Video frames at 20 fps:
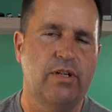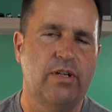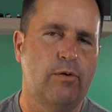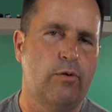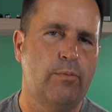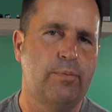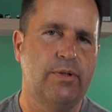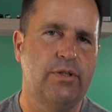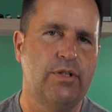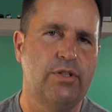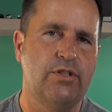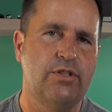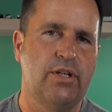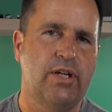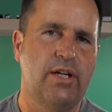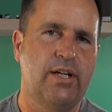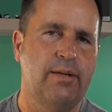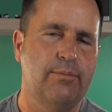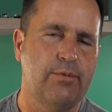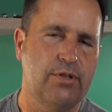and I'm hoping DJI,
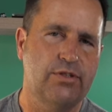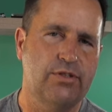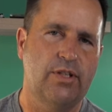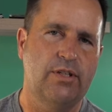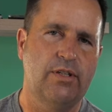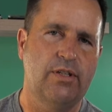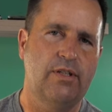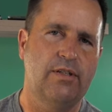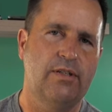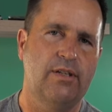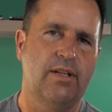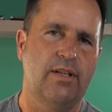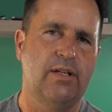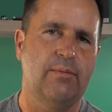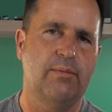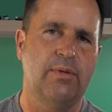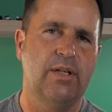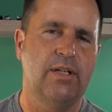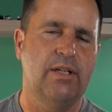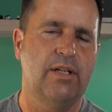I'm going to send it into them